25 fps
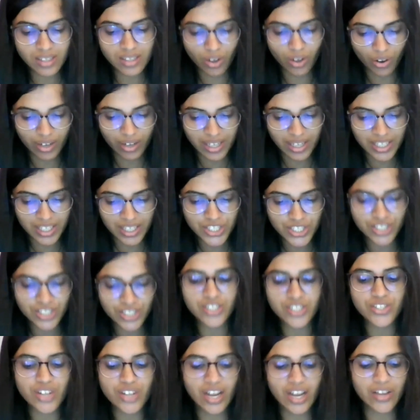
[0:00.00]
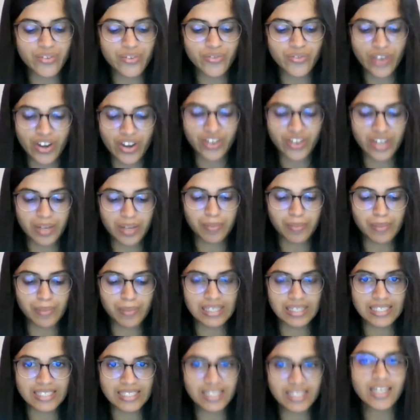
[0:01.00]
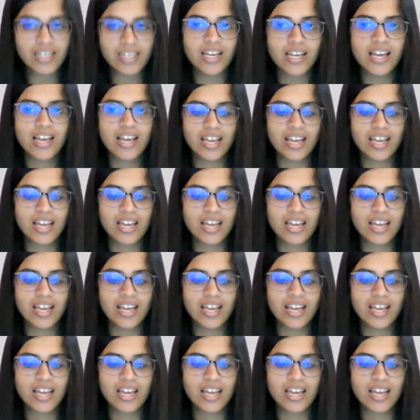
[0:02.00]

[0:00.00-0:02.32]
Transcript: zonation drive variability